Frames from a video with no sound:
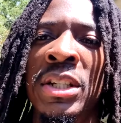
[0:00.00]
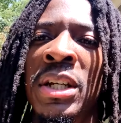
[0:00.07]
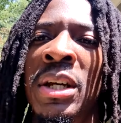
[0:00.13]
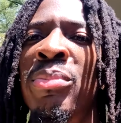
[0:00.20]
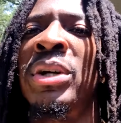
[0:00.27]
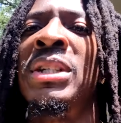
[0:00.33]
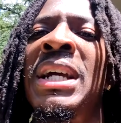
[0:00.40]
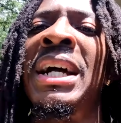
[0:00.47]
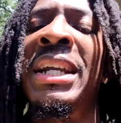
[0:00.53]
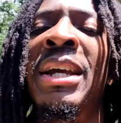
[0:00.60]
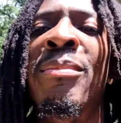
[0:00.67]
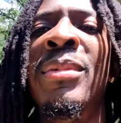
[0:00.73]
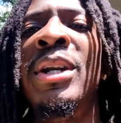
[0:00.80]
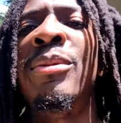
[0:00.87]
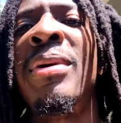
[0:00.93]
N G, and praise God to
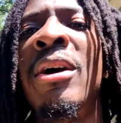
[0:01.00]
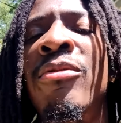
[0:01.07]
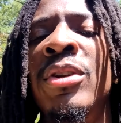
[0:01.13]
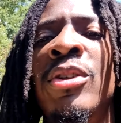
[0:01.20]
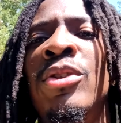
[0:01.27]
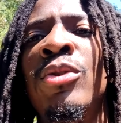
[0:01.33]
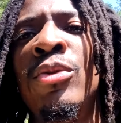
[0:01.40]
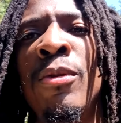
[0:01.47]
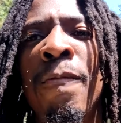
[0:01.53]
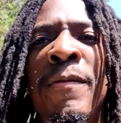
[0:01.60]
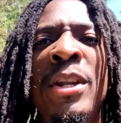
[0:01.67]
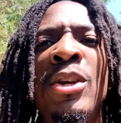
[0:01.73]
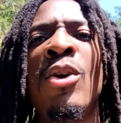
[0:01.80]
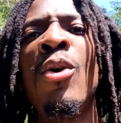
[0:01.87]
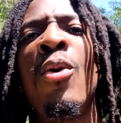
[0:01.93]
get money back for another YouTube
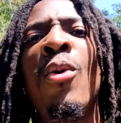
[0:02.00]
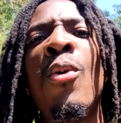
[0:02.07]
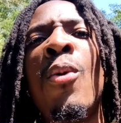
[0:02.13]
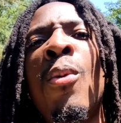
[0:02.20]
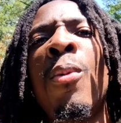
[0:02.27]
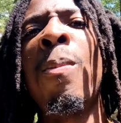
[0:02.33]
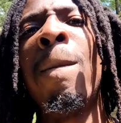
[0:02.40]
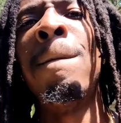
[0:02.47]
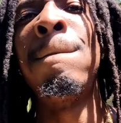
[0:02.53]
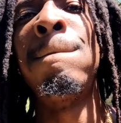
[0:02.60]
video.